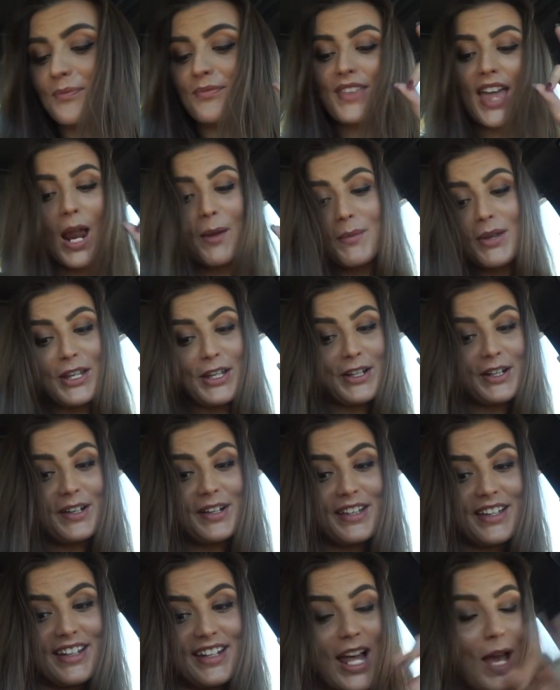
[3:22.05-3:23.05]
That'll be
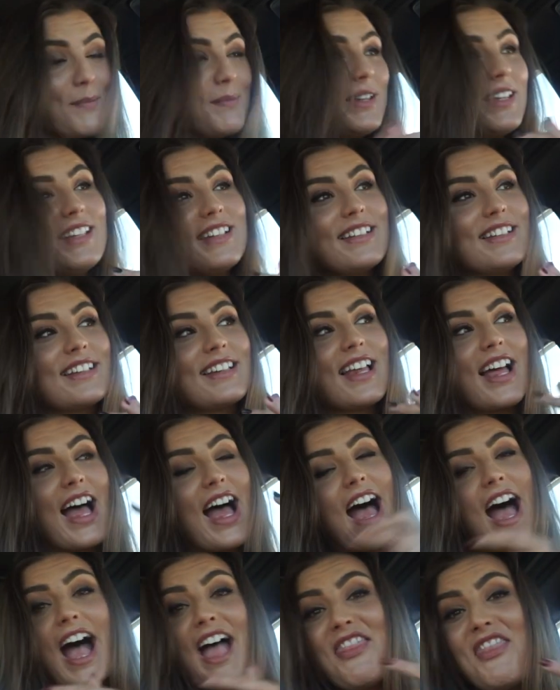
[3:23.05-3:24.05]
good. I mean,
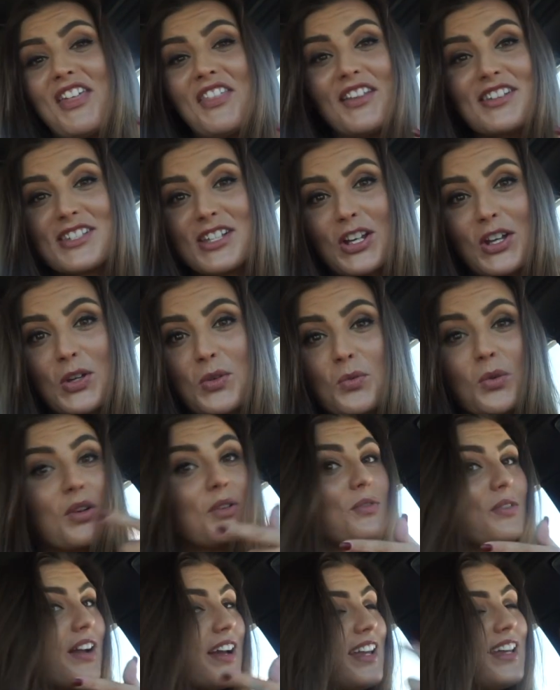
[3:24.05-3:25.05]
I think that's a good
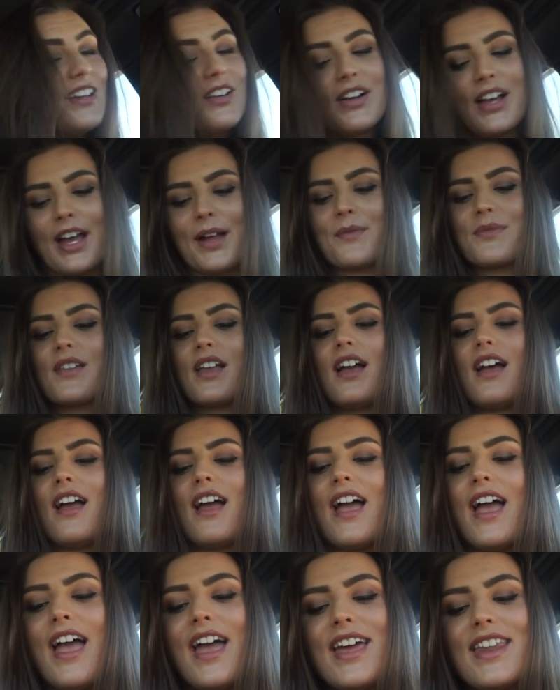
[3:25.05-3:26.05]
one, right? Okay.
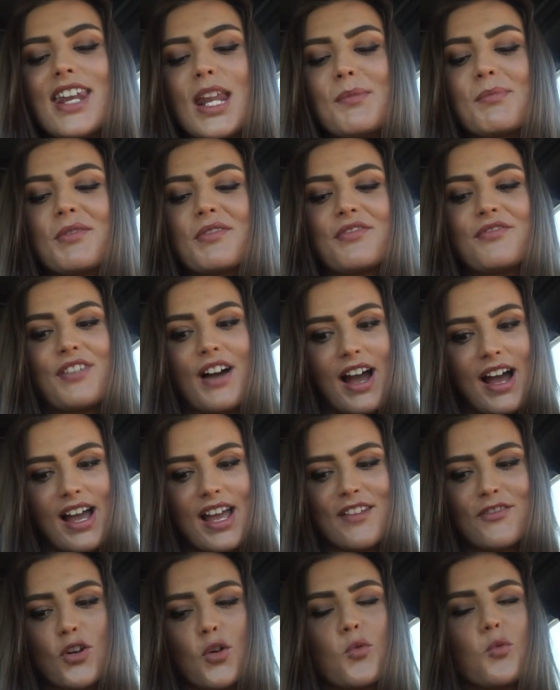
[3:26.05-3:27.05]
And number
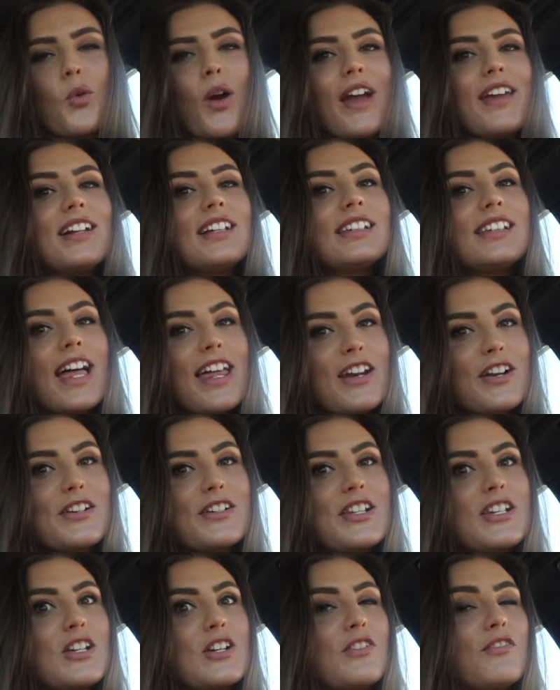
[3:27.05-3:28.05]
five, write a letter
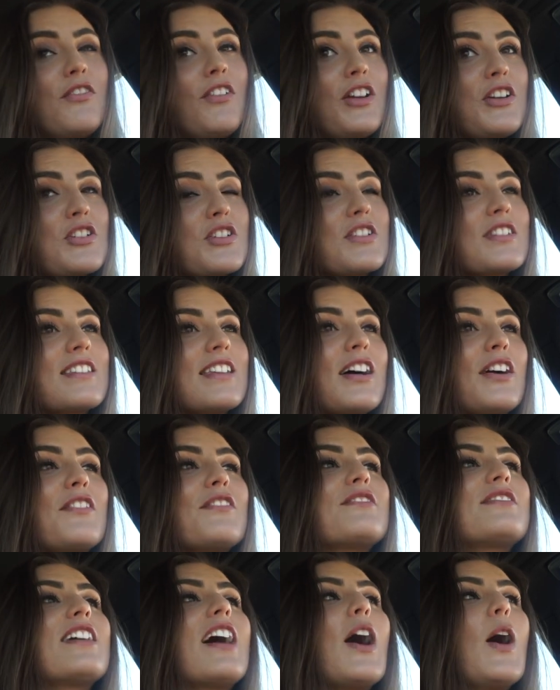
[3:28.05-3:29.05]
to your future
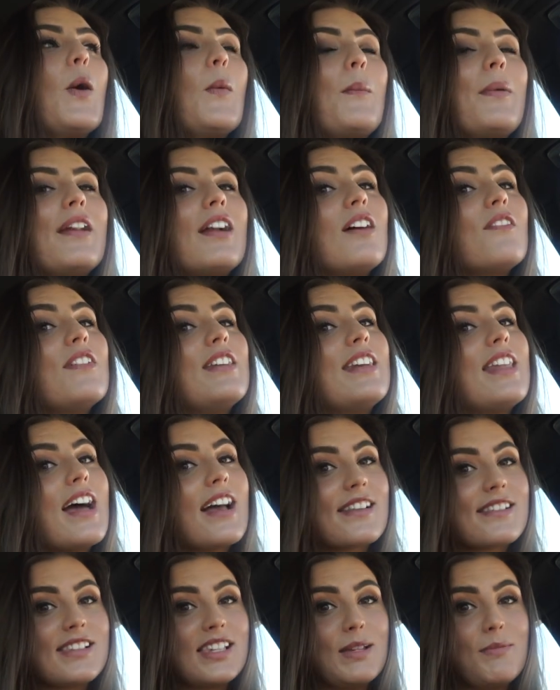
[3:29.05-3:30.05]
self to open on the
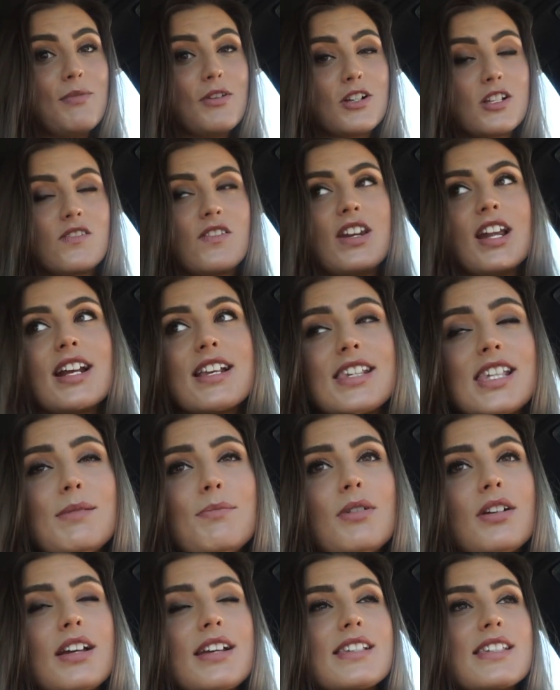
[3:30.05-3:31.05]
next leap year. So the next
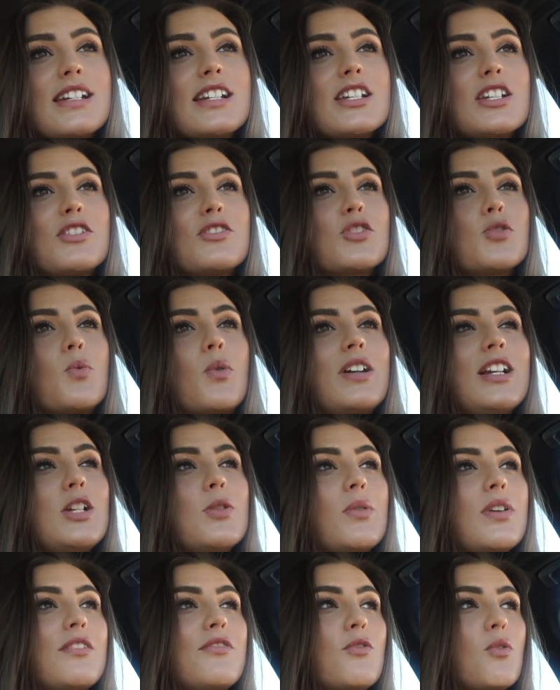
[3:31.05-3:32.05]
leap year isn't until twenty
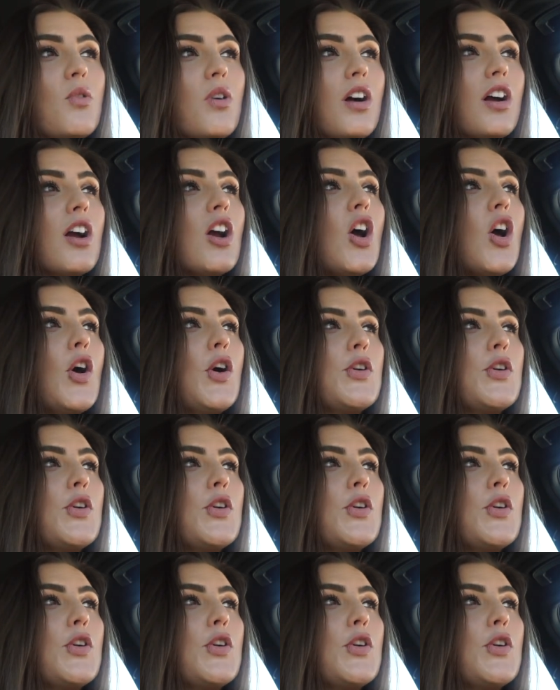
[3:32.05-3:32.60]
twenty-four.